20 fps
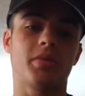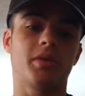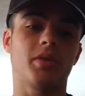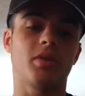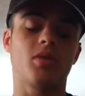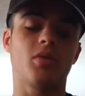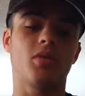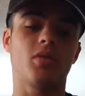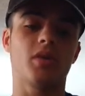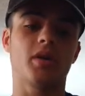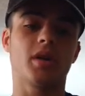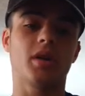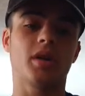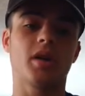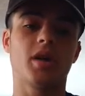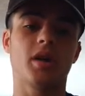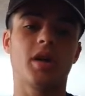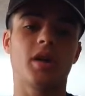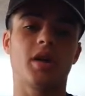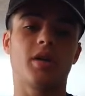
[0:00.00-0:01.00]
be going
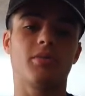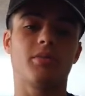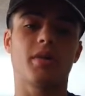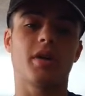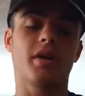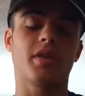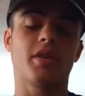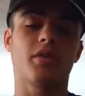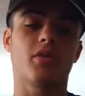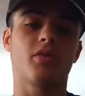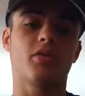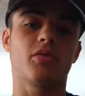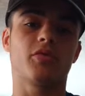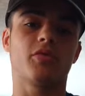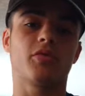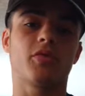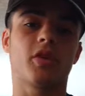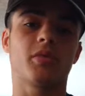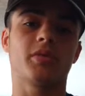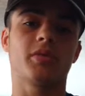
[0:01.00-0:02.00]
and buying their
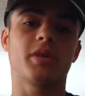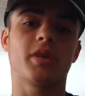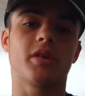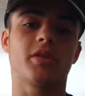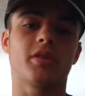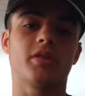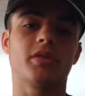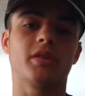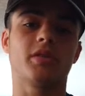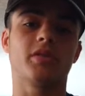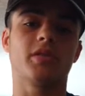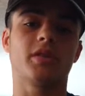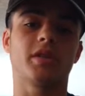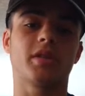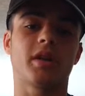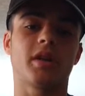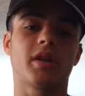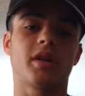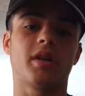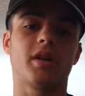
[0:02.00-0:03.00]
own farm together and
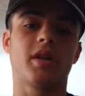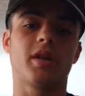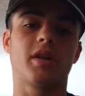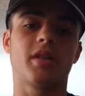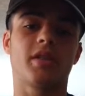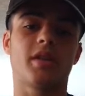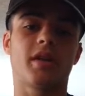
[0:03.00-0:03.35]
living that